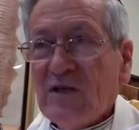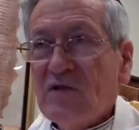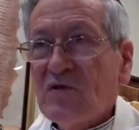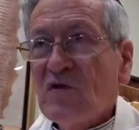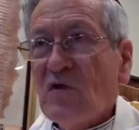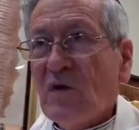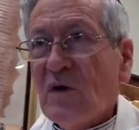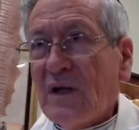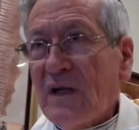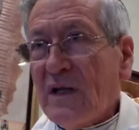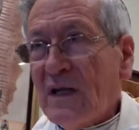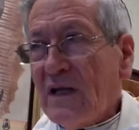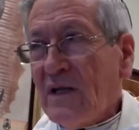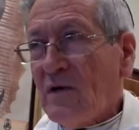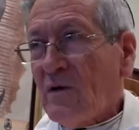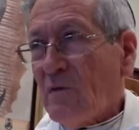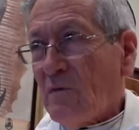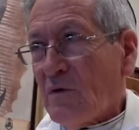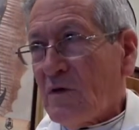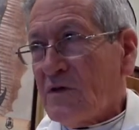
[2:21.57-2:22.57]

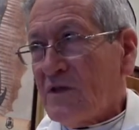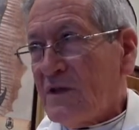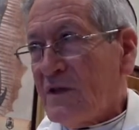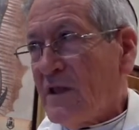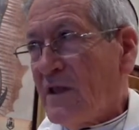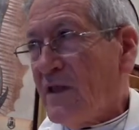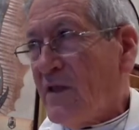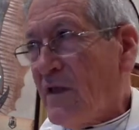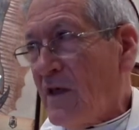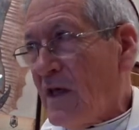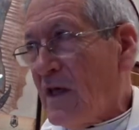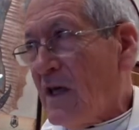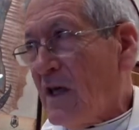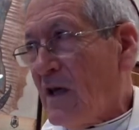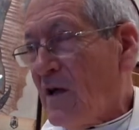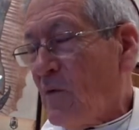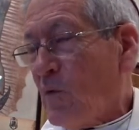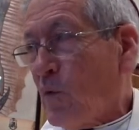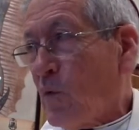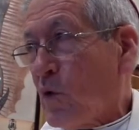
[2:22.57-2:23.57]
Toledo was
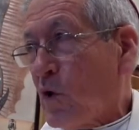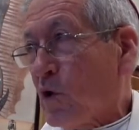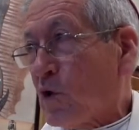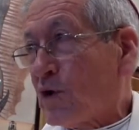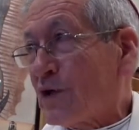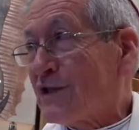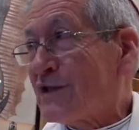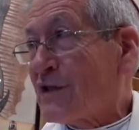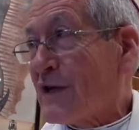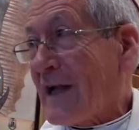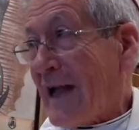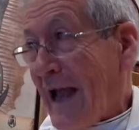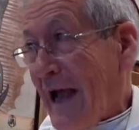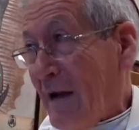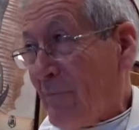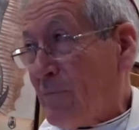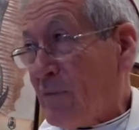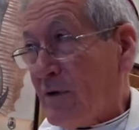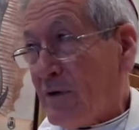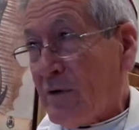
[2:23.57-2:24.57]
the world's
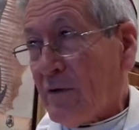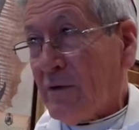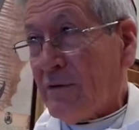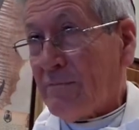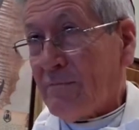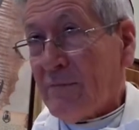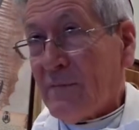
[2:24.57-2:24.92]
capital.